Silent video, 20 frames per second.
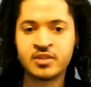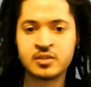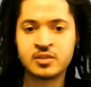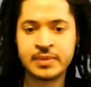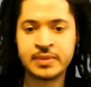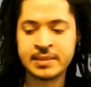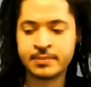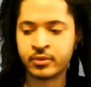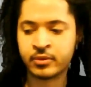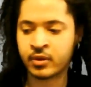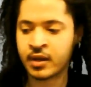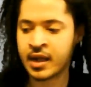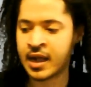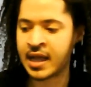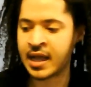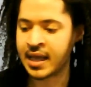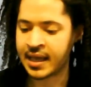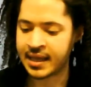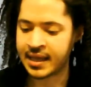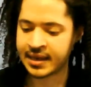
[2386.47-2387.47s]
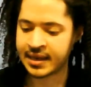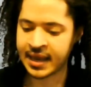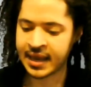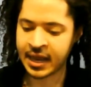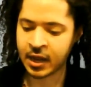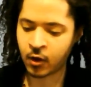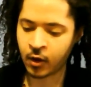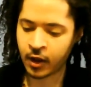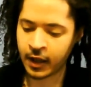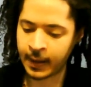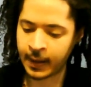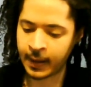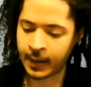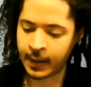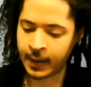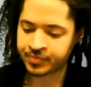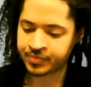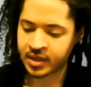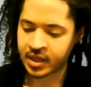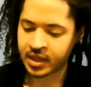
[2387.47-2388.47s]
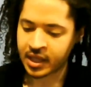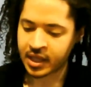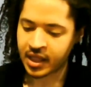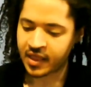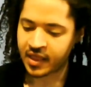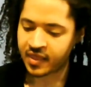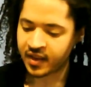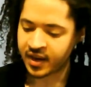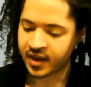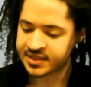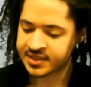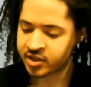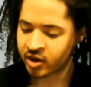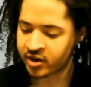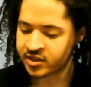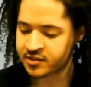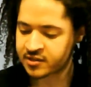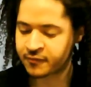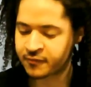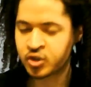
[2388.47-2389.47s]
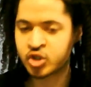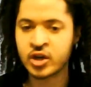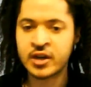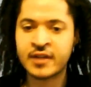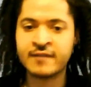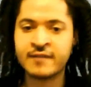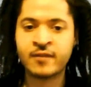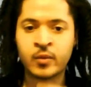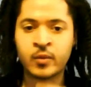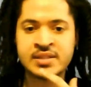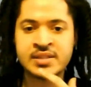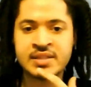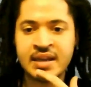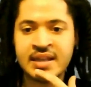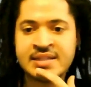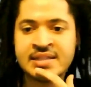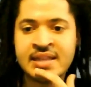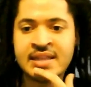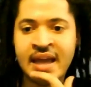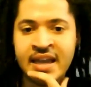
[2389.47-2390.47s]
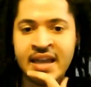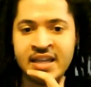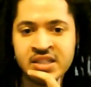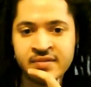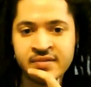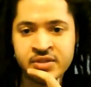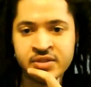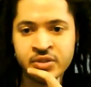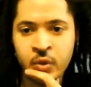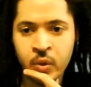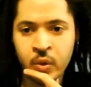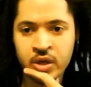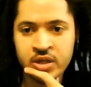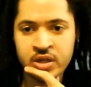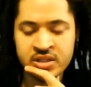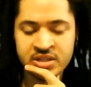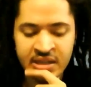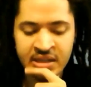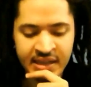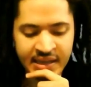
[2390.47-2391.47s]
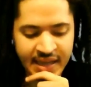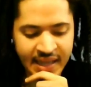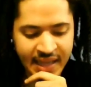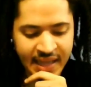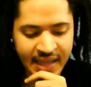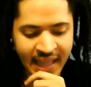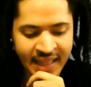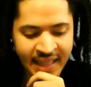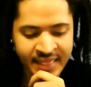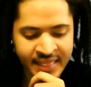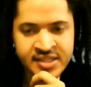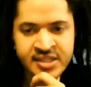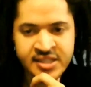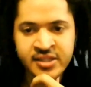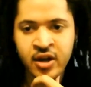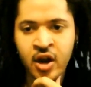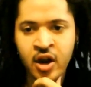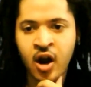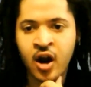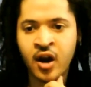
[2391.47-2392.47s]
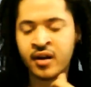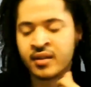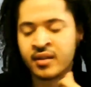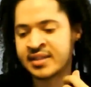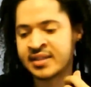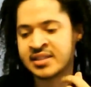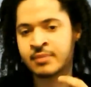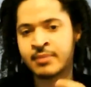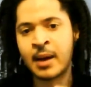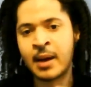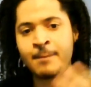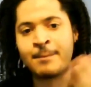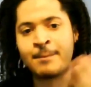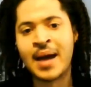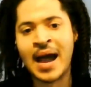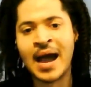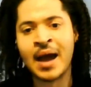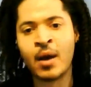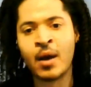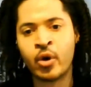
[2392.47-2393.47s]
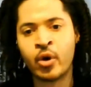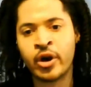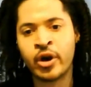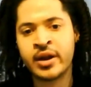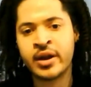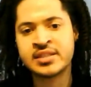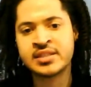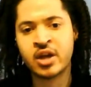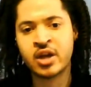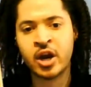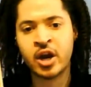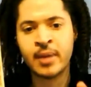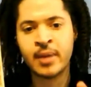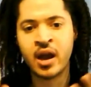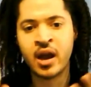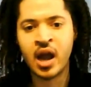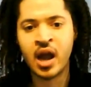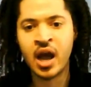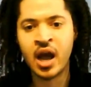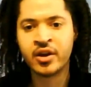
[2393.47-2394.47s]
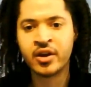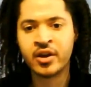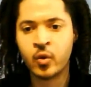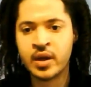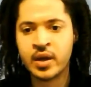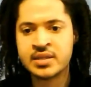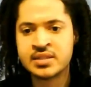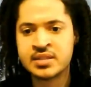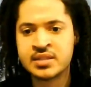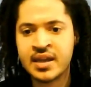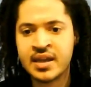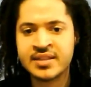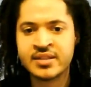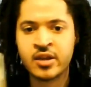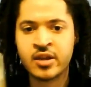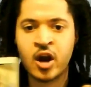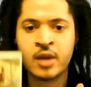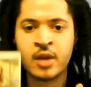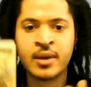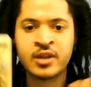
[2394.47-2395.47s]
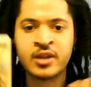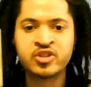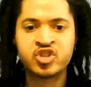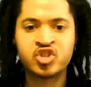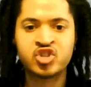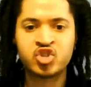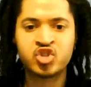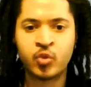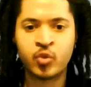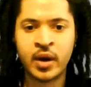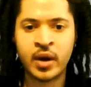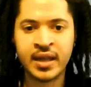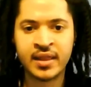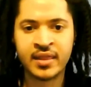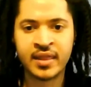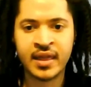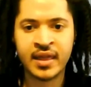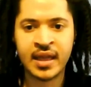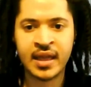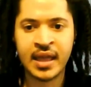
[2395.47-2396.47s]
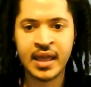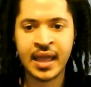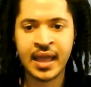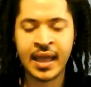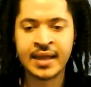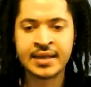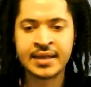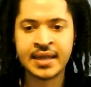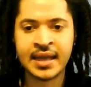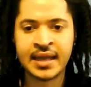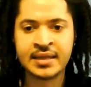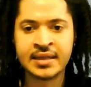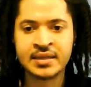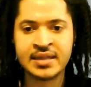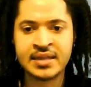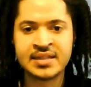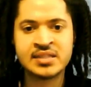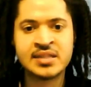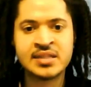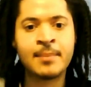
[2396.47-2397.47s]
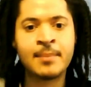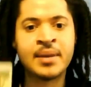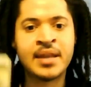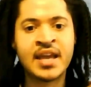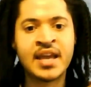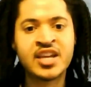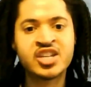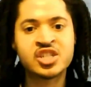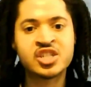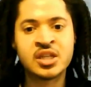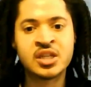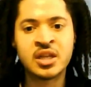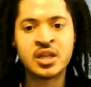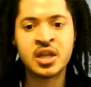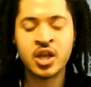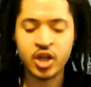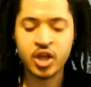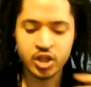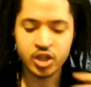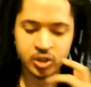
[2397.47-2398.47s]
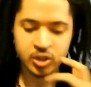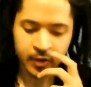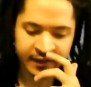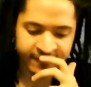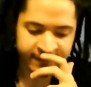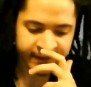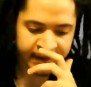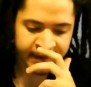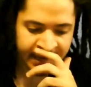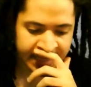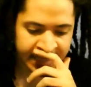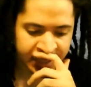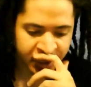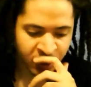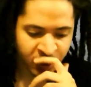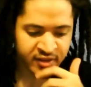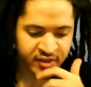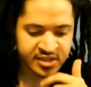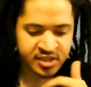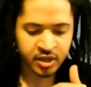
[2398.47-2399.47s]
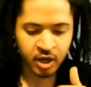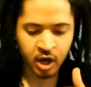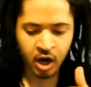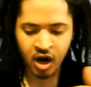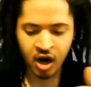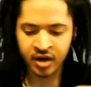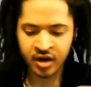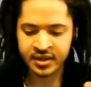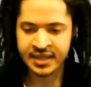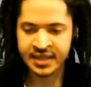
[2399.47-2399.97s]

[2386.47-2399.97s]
these people. Now, the next card is the future influence, and it's the Ace of Swords. It's about power. It's a card about conquest. It's a card about strength and domination. So I feel like, this is a card